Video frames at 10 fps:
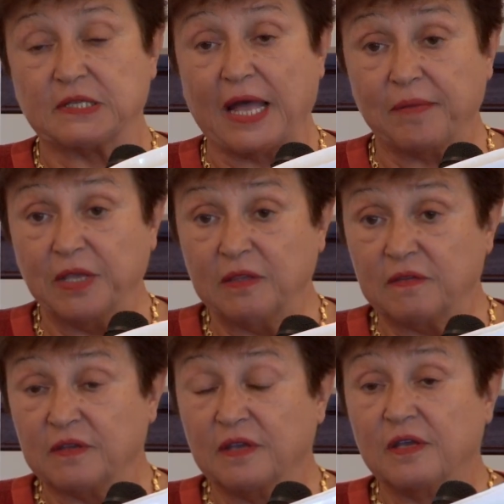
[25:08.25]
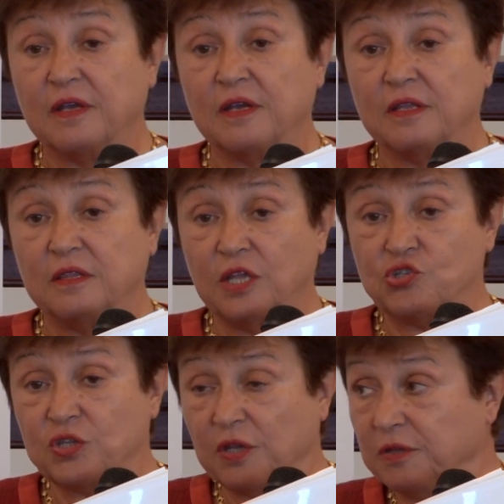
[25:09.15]
climate,
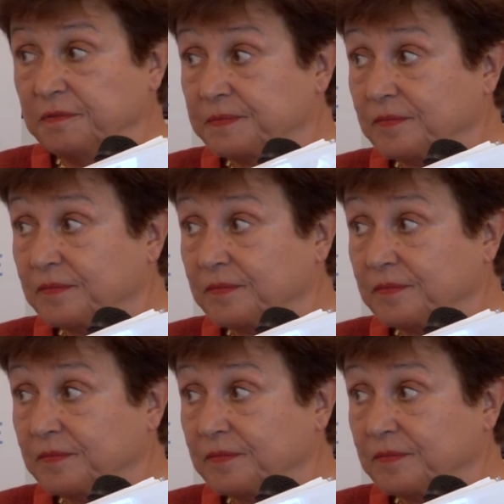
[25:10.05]
digital,